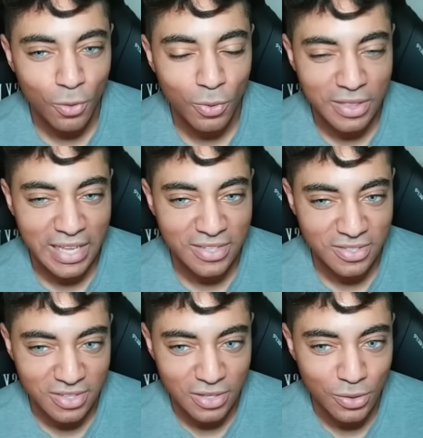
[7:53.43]
with a
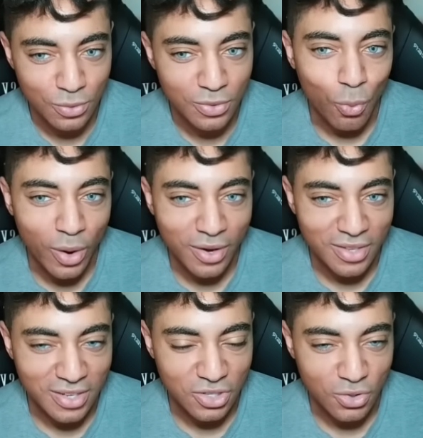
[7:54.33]
SKU where
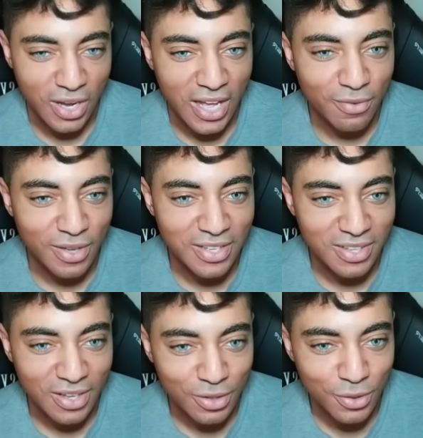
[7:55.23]
the disk drive
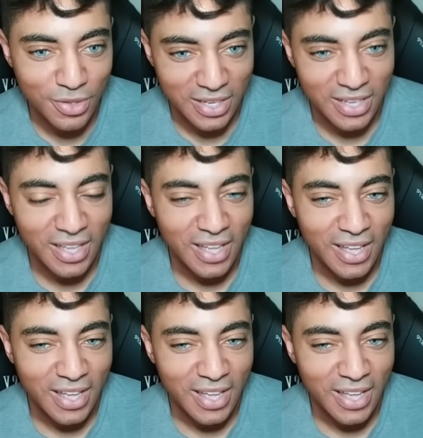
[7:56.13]
is included